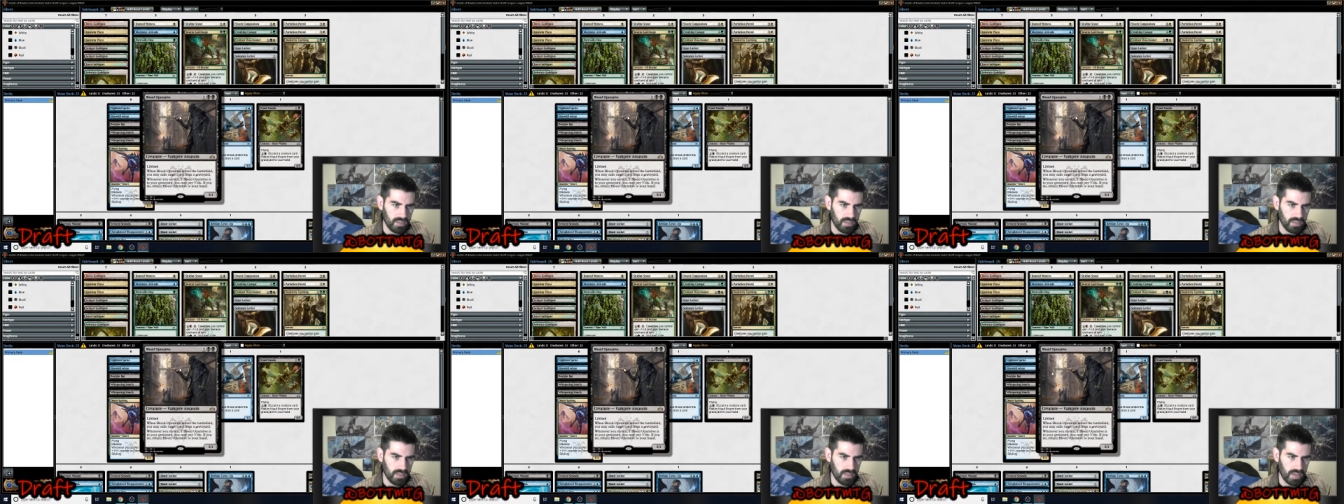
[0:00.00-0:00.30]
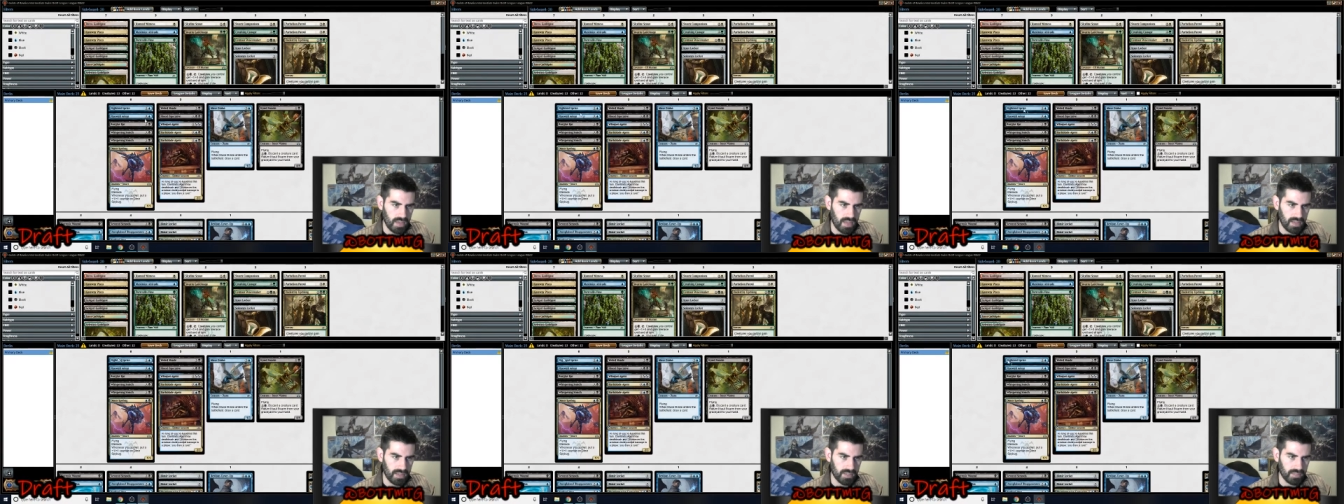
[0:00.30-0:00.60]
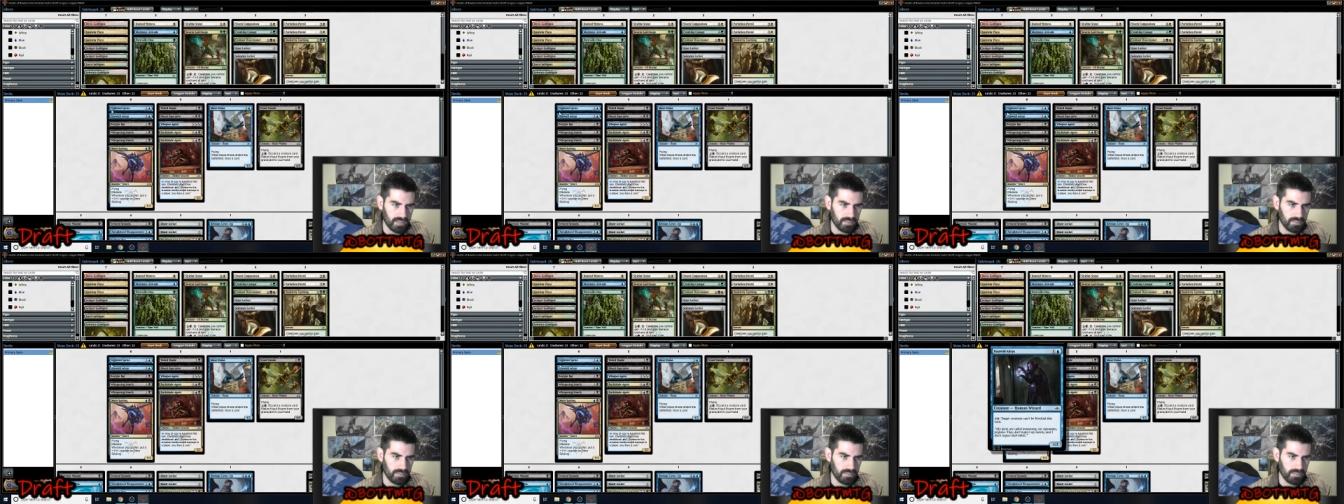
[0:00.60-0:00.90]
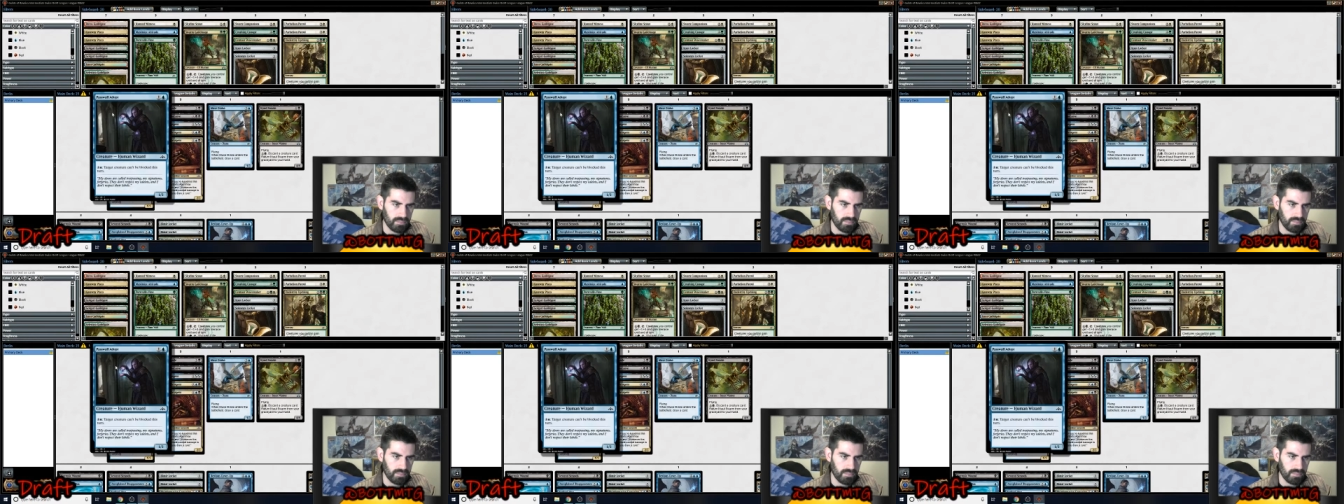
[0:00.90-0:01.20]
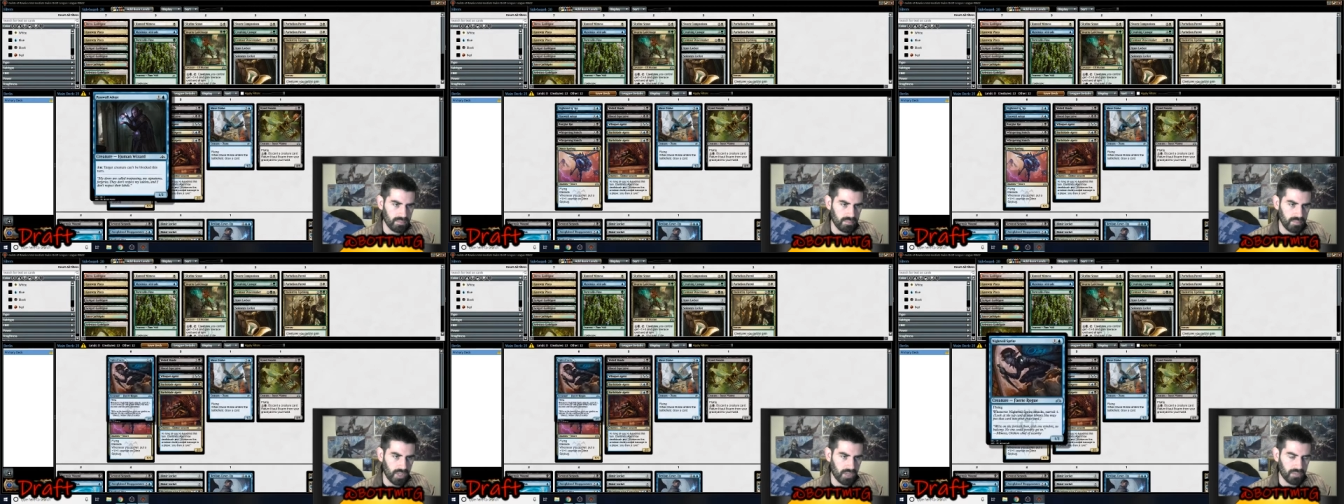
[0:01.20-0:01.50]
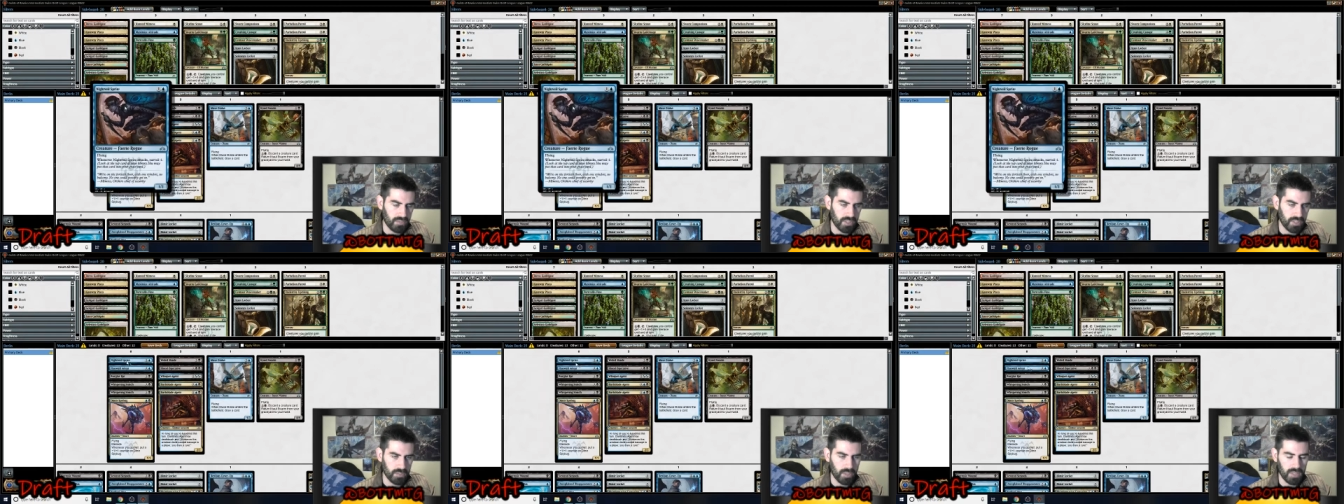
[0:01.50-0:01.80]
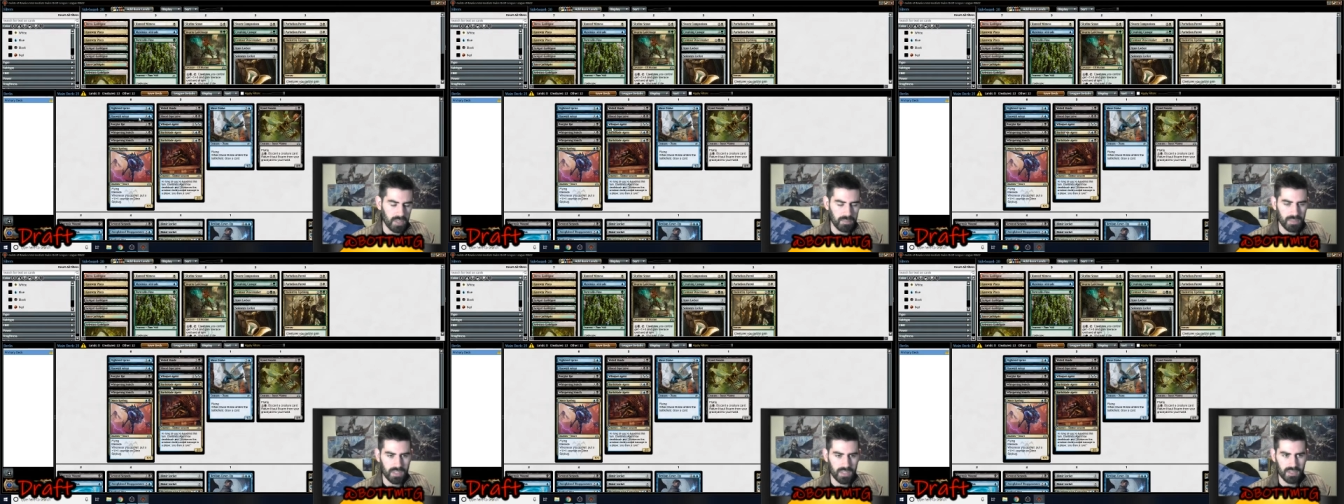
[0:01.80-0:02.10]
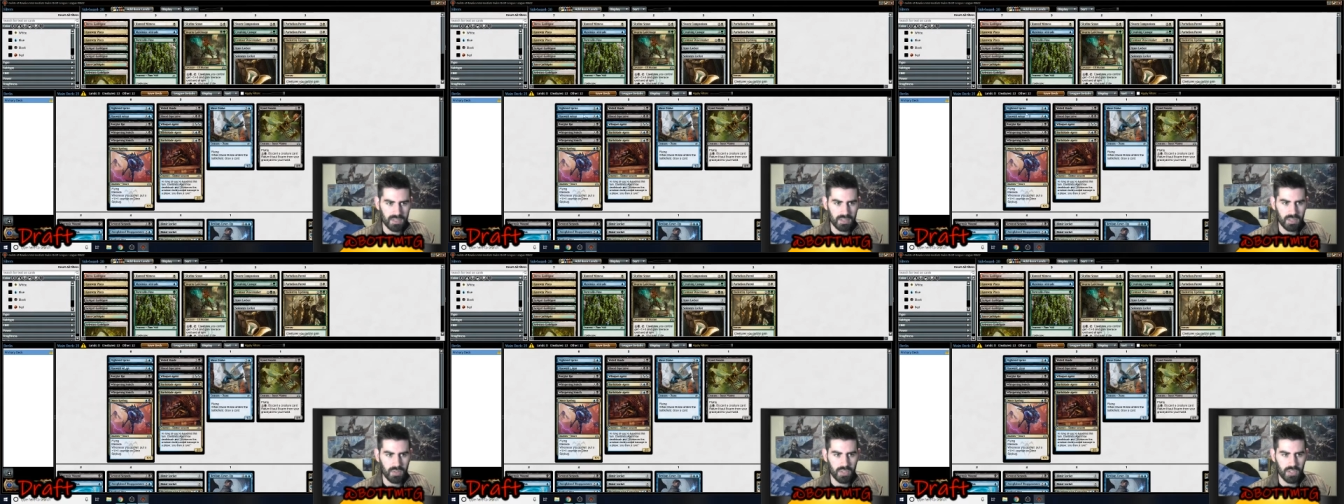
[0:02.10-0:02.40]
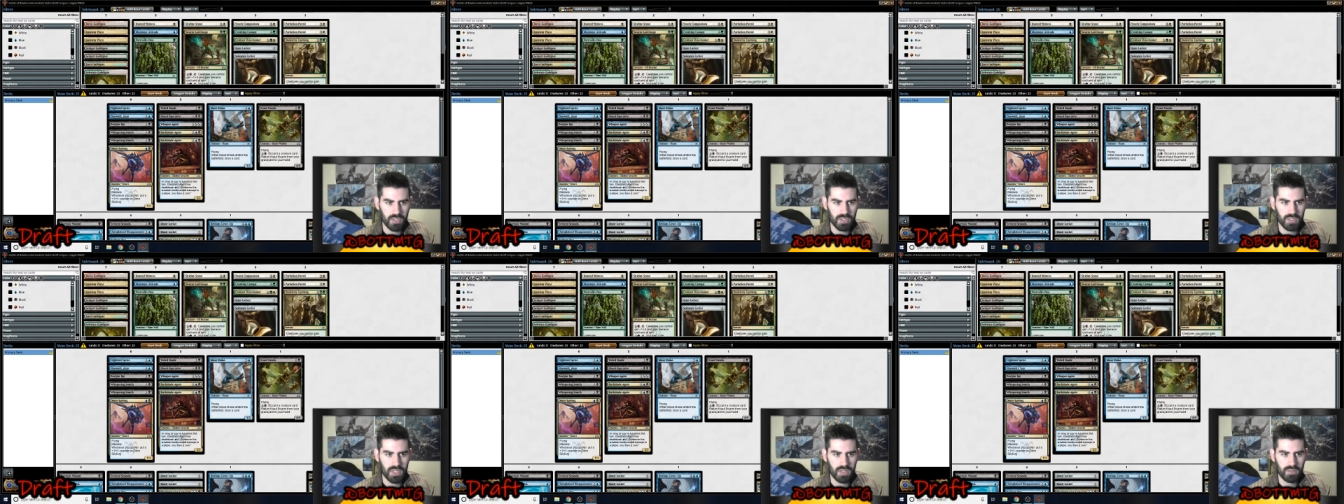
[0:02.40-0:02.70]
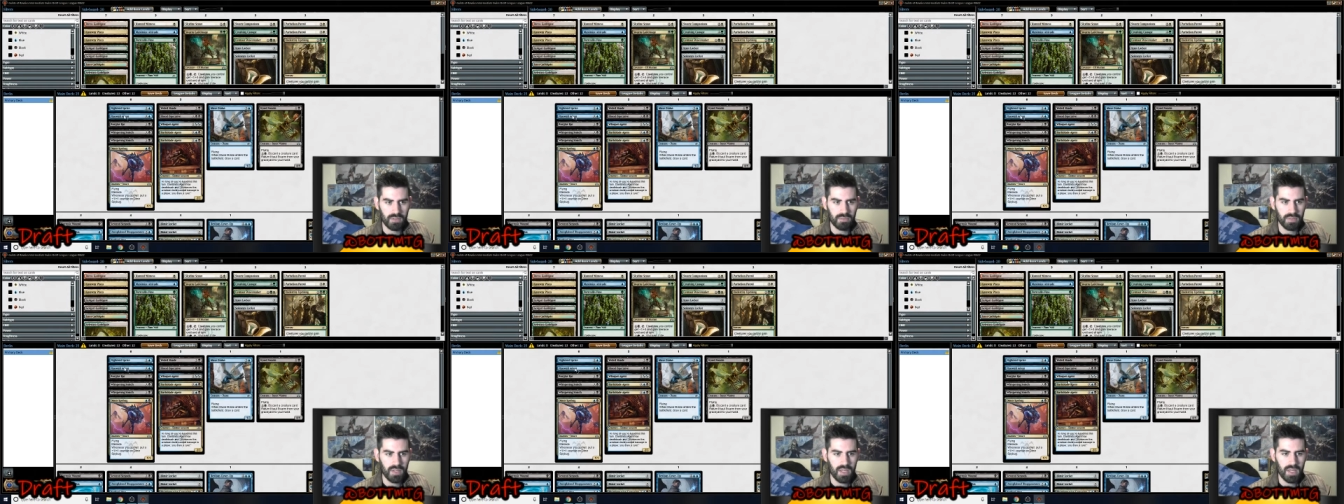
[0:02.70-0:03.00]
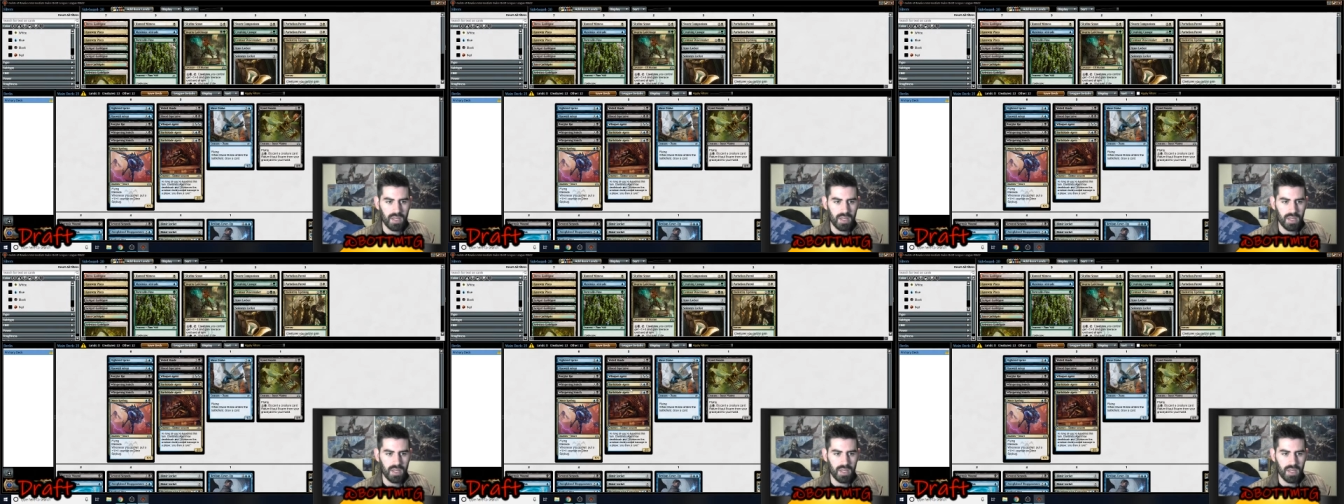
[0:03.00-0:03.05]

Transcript: and like Nightfell Sprite because you could just kind of